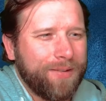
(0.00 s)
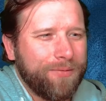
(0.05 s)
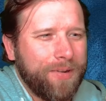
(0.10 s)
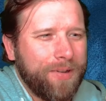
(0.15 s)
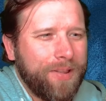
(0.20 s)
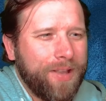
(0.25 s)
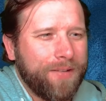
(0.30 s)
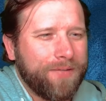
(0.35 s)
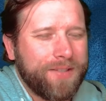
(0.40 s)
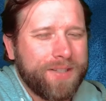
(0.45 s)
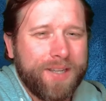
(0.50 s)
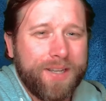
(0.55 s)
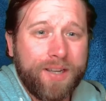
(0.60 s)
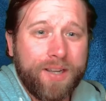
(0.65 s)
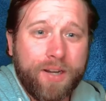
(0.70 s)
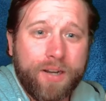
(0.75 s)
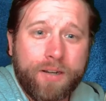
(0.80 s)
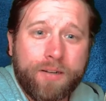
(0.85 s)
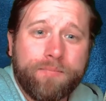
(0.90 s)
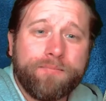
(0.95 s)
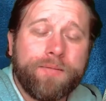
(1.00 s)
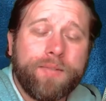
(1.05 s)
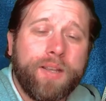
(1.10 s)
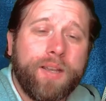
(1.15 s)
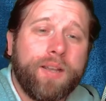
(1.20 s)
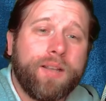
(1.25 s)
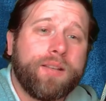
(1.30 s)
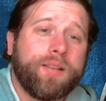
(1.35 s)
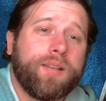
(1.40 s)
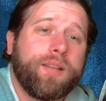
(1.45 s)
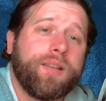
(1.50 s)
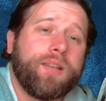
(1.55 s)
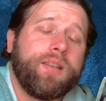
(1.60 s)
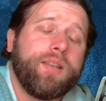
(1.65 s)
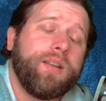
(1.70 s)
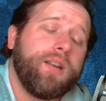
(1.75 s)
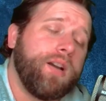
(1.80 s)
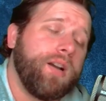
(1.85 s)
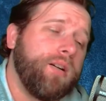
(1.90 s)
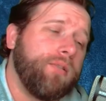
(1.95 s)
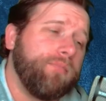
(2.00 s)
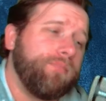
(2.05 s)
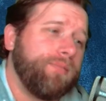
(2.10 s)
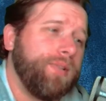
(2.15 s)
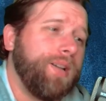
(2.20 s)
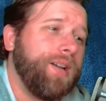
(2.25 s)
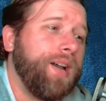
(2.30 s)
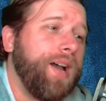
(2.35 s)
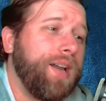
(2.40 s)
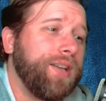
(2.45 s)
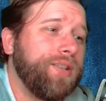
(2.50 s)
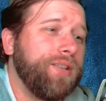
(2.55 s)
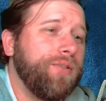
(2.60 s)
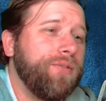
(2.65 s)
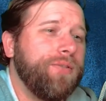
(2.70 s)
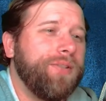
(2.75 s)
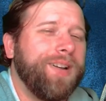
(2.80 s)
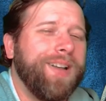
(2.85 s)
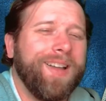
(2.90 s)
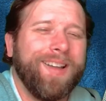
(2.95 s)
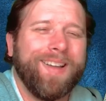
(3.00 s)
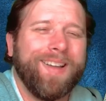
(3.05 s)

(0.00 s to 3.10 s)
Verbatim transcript: we love seeing her. You know, I do